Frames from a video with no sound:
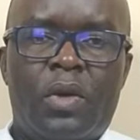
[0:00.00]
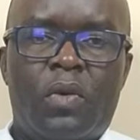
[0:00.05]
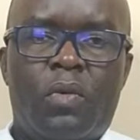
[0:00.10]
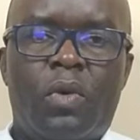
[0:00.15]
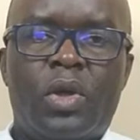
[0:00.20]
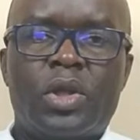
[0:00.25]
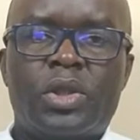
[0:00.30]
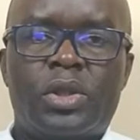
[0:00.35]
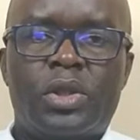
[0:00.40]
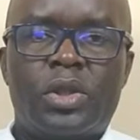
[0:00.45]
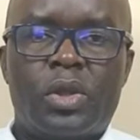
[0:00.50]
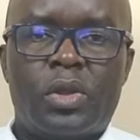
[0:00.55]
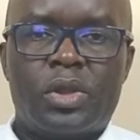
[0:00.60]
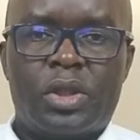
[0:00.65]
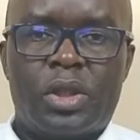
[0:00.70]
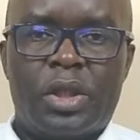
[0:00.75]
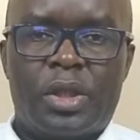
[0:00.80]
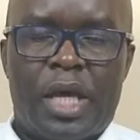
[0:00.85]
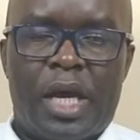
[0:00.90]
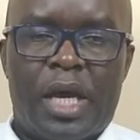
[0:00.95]
was
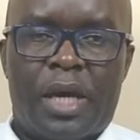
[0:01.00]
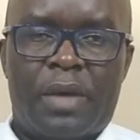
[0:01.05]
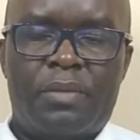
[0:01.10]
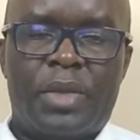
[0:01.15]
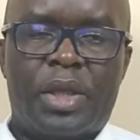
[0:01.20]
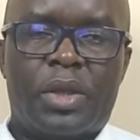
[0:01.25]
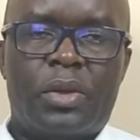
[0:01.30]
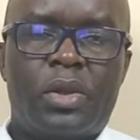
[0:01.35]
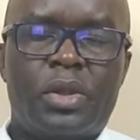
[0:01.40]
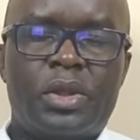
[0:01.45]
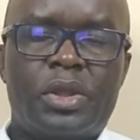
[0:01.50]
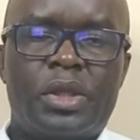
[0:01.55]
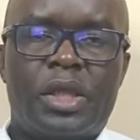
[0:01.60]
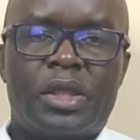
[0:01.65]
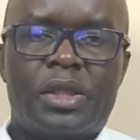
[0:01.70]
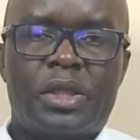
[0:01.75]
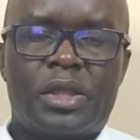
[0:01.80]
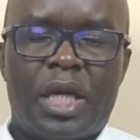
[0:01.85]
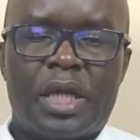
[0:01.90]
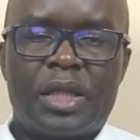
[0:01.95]
not there because the
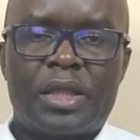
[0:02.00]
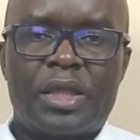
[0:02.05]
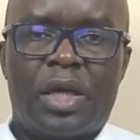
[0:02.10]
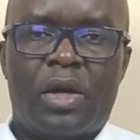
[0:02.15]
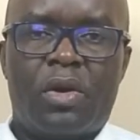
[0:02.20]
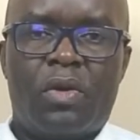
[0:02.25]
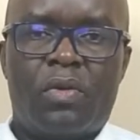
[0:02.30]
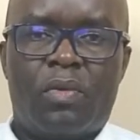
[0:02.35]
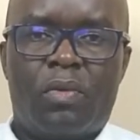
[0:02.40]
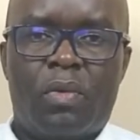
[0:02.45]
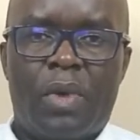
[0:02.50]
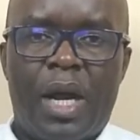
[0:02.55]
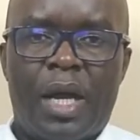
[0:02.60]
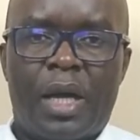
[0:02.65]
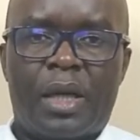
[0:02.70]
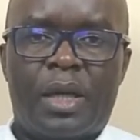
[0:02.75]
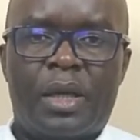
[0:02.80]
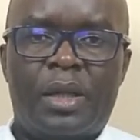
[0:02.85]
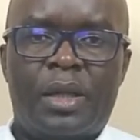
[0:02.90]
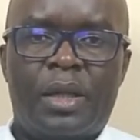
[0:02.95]
structure of
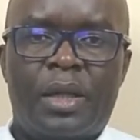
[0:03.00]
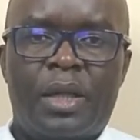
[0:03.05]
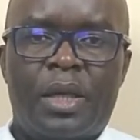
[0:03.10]
work